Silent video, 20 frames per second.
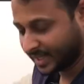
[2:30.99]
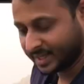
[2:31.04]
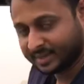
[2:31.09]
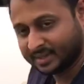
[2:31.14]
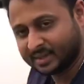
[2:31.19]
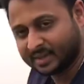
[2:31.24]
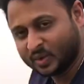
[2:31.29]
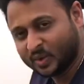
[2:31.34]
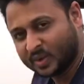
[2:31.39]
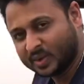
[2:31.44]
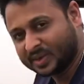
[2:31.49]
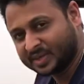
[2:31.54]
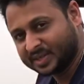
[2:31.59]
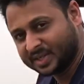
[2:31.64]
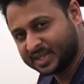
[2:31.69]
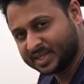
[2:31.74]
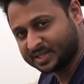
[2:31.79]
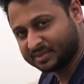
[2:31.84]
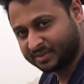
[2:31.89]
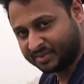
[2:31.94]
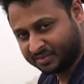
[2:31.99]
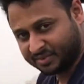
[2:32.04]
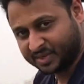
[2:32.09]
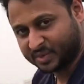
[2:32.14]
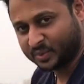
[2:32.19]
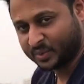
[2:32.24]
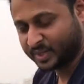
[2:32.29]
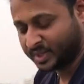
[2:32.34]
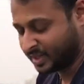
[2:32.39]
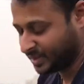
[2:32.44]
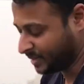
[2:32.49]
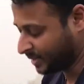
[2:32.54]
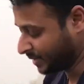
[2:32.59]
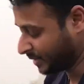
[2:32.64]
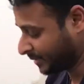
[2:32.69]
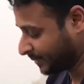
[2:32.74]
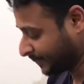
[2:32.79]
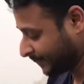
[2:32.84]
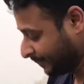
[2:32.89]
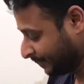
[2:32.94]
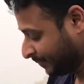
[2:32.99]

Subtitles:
and the holder is 50 Kuwaiti dinar.